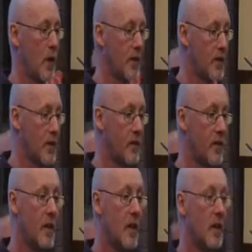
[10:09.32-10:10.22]

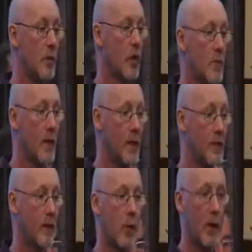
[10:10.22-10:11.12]
quantities, the word
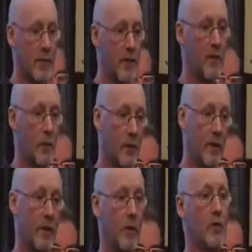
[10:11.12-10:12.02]
bills of quantities was
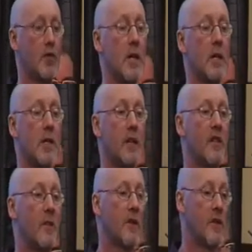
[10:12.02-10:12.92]
on the front sheet. And
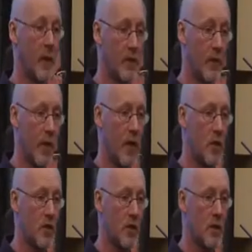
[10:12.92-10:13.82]
same with the
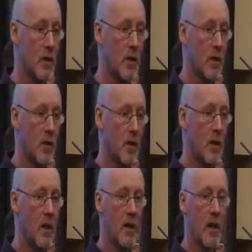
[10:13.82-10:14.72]
specification,
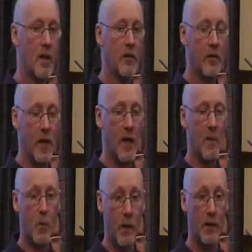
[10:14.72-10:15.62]

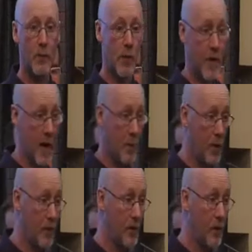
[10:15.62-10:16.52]
same with the
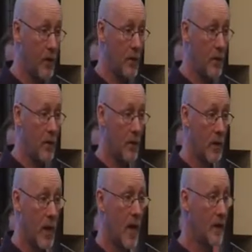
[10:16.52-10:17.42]
preambles,
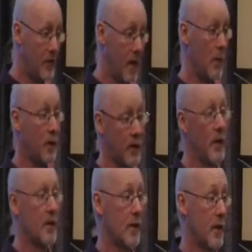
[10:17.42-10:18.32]
and the same with the
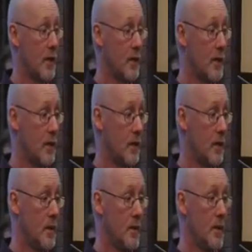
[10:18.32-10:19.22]
contract.
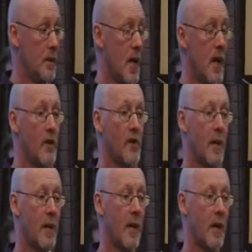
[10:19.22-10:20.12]
How do you
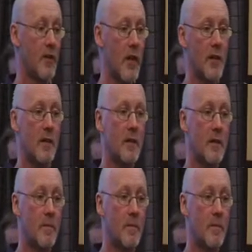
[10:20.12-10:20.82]
spell contract?